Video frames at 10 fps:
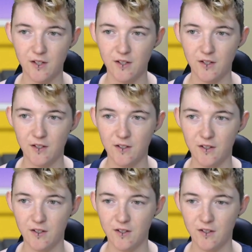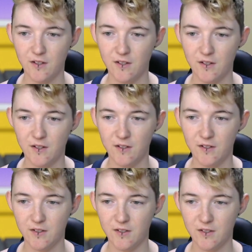
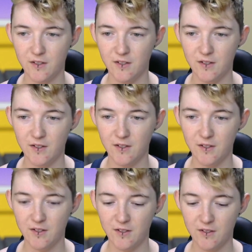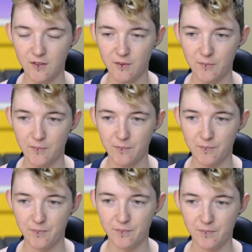
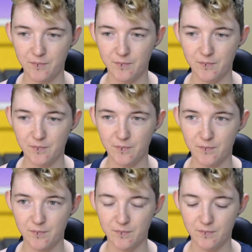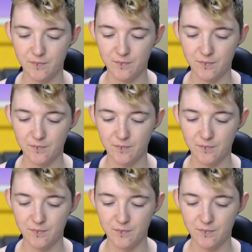Nobody speaks.